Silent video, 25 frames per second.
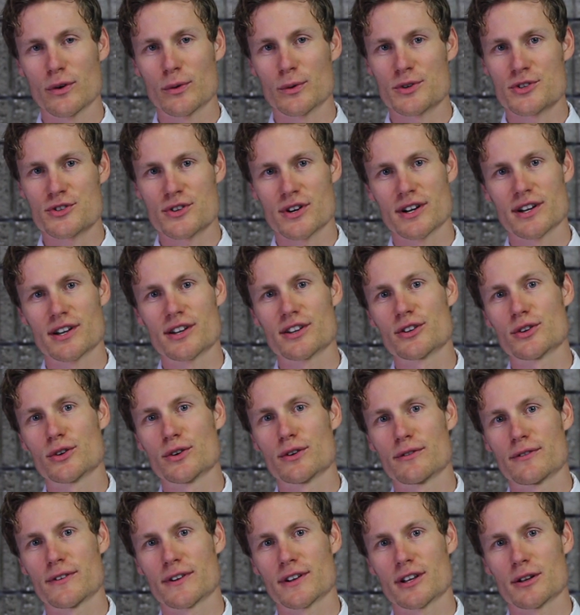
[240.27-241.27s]
what we're trying to do
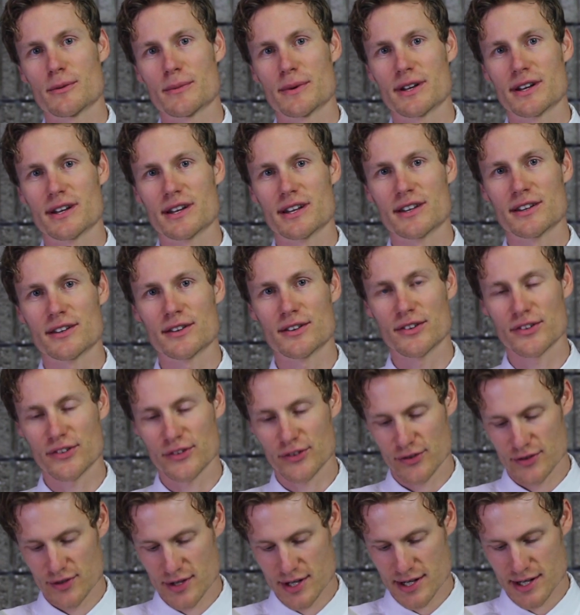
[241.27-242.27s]
at Filament
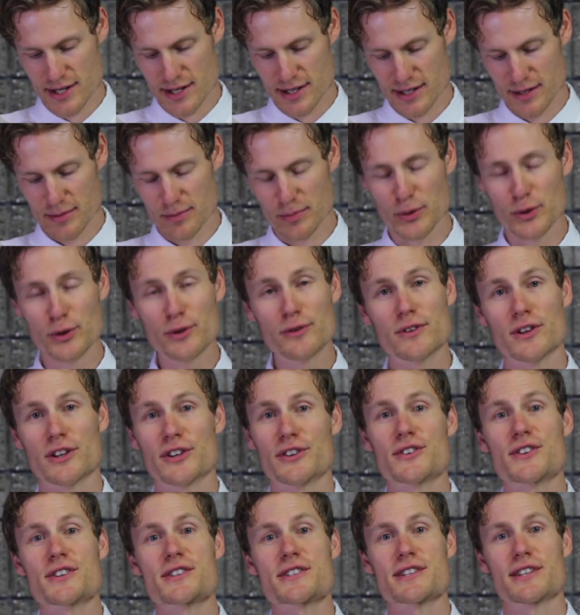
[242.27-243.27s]
is uh, improve
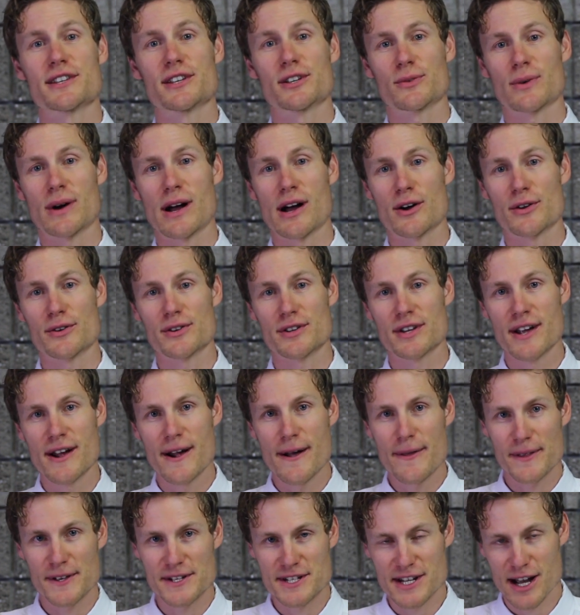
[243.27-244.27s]
literacy around
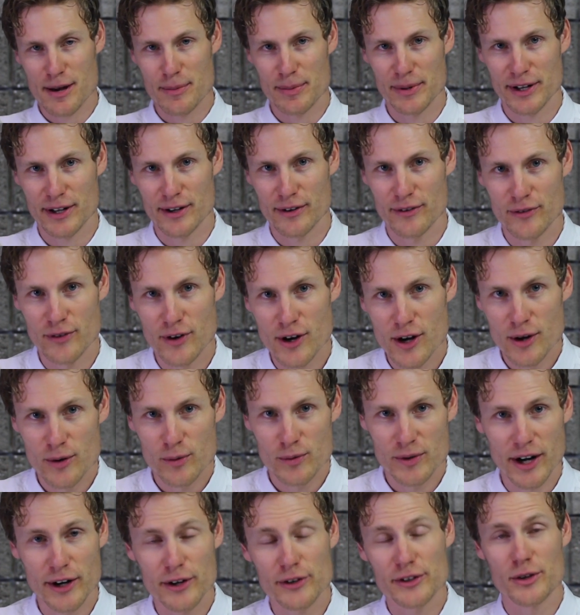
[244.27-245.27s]
the topic of
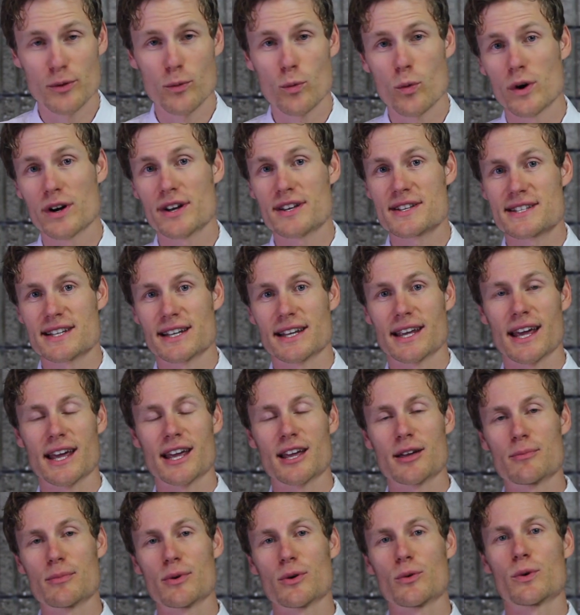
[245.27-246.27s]
not only what is a
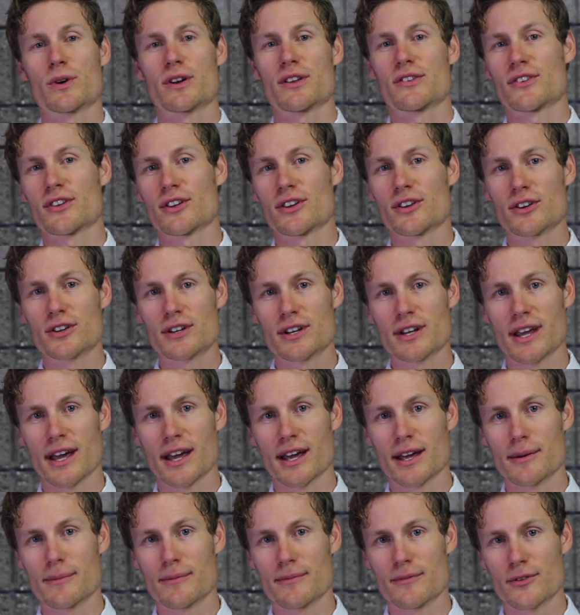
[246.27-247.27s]
game, but what is a good
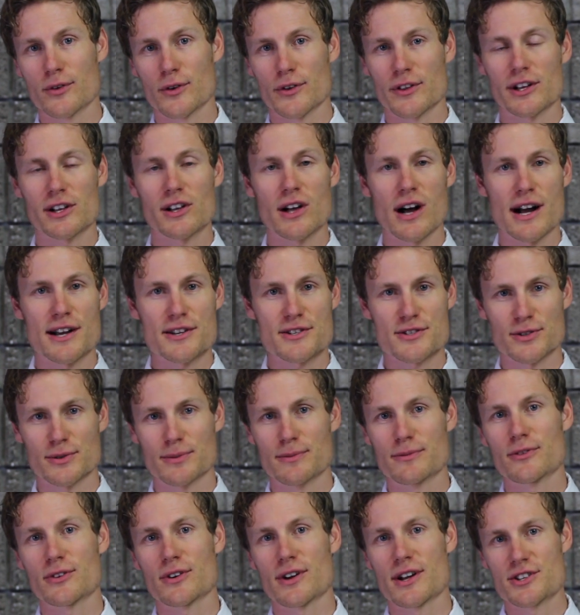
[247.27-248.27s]
game for the
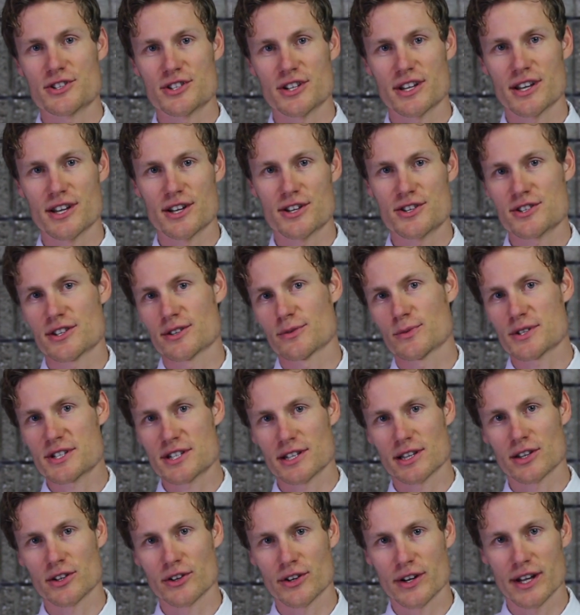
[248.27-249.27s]
classroom, for education, what's
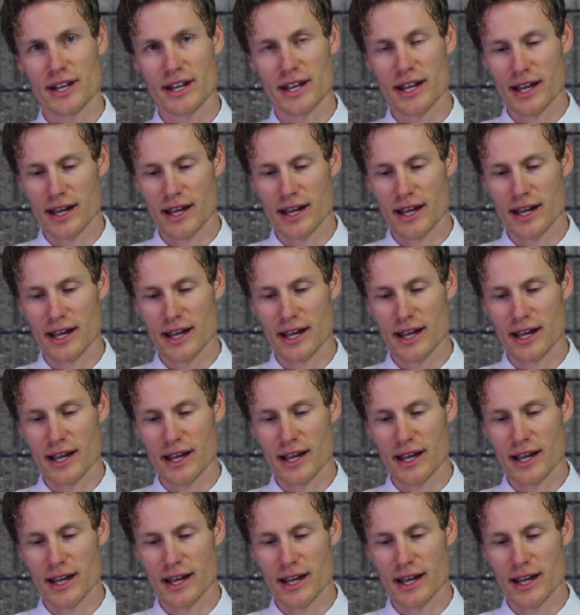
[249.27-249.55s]
a learning